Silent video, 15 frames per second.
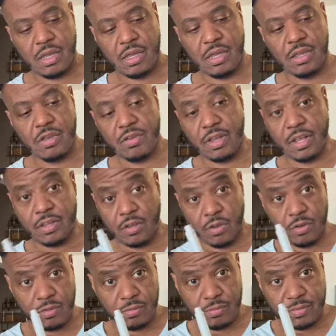You take the
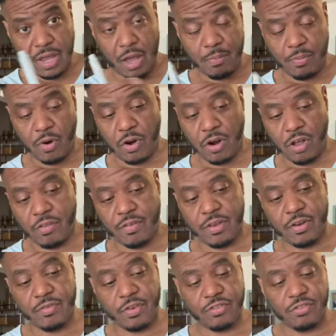little top part off. I don't
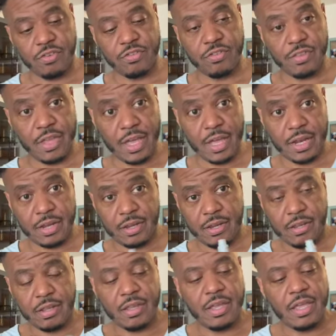know if I showed you that.
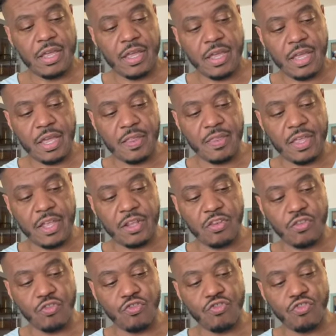And then
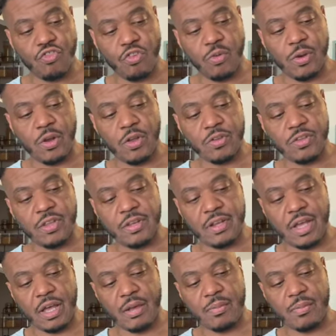you screw it onto the top.